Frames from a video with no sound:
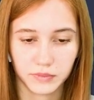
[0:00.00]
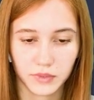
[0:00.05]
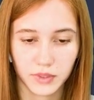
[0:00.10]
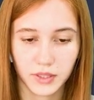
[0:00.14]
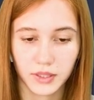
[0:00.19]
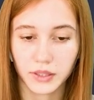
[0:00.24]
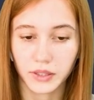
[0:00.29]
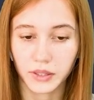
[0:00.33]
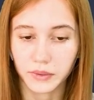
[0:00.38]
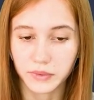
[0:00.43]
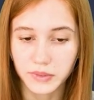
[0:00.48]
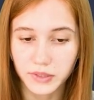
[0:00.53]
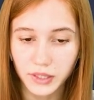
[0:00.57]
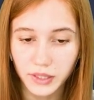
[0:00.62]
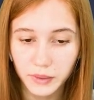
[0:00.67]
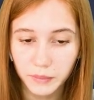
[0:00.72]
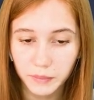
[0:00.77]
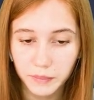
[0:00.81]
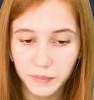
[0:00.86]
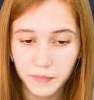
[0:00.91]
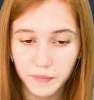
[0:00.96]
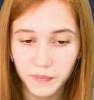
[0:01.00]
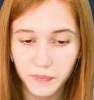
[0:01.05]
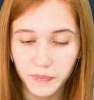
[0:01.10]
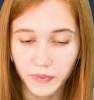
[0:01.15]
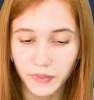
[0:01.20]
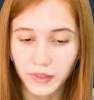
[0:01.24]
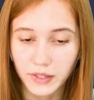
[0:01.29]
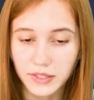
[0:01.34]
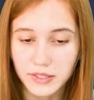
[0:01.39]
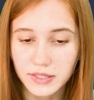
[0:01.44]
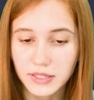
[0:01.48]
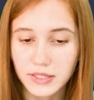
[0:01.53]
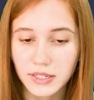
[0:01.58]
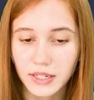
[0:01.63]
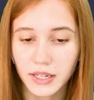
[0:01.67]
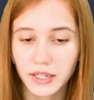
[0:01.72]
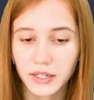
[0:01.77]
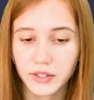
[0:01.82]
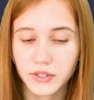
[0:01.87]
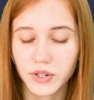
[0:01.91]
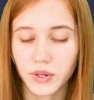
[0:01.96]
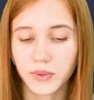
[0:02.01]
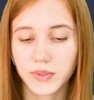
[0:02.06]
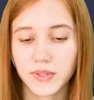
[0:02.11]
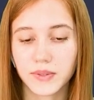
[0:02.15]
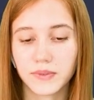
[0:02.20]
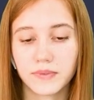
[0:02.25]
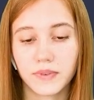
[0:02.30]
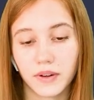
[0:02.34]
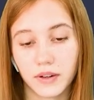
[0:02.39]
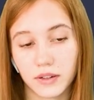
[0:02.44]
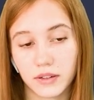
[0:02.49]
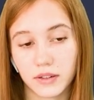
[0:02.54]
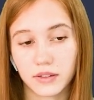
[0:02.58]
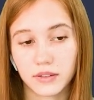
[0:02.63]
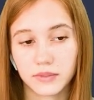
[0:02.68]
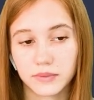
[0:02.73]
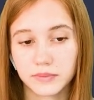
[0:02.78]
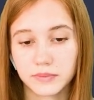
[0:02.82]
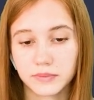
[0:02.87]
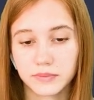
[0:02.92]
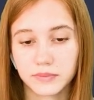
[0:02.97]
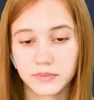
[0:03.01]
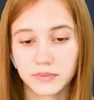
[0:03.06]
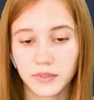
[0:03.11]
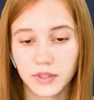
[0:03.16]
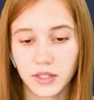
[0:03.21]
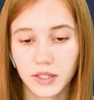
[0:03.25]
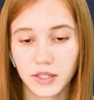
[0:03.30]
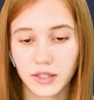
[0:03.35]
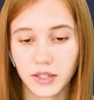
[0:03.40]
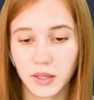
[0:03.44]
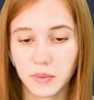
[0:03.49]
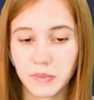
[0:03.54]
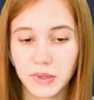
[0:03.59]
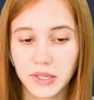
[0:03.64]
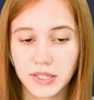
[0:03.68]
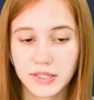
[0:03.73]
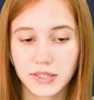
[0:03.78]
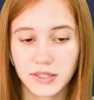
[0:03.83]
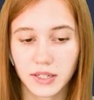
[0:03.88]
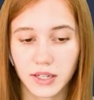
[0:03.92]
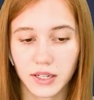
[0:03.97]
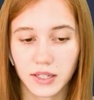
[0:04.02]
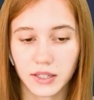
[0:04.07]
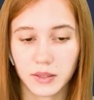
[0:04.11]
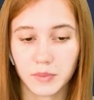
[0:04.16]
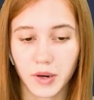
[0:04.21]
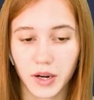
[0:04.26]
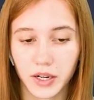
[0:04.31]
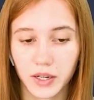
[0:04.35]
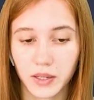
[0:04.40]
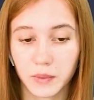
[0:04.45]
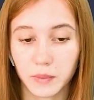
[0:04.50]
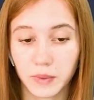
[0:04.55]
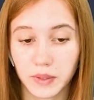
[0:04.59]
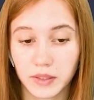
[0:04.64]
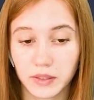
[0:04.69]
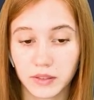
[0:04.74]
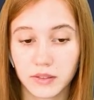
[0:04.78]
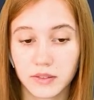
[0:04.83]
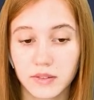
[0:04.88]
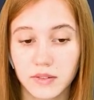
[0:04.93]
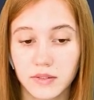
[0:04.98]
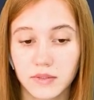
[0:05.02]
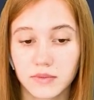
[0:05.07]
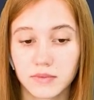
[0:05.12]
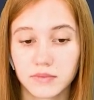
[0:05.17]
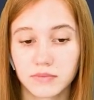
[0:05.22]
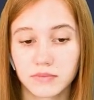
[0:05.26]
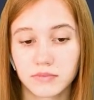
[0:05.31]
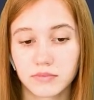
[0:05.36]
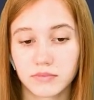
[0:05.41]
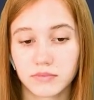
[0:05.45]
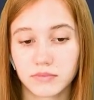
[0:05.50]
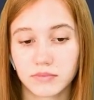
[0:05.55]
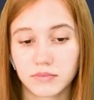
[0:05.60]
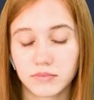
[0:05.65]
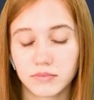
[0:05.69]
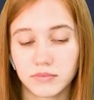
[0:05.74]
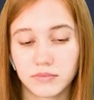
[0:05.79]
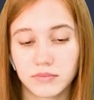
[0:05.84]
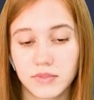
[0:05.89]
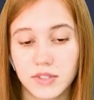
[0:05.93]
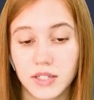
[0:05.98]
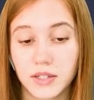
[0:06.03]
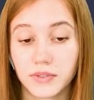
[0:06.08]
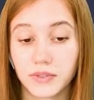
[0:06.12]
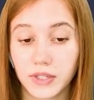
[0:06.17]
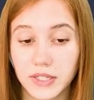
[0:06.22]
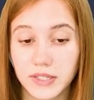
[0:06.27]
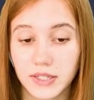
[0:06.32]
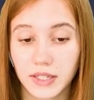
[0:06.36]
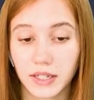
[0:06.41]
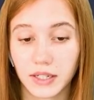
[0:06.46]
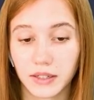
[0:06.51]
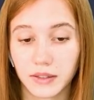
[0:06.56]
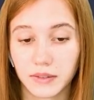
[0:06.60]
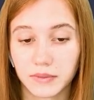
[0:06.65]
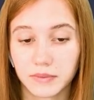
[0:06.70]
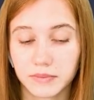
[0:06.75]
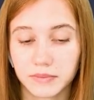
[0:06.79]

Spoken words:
closely, this indicator shows a fall. That means that the market will decreasing